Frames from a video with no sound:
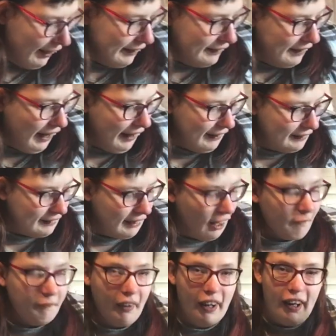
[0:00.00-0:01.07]
next
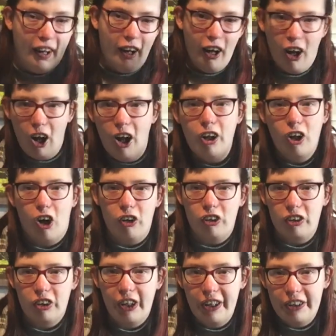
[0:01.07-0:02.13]
up,
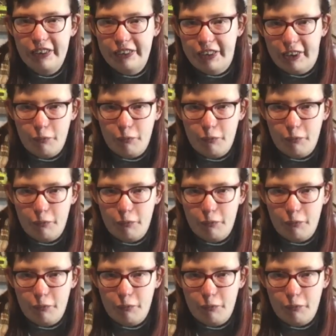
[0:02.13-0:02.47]
along the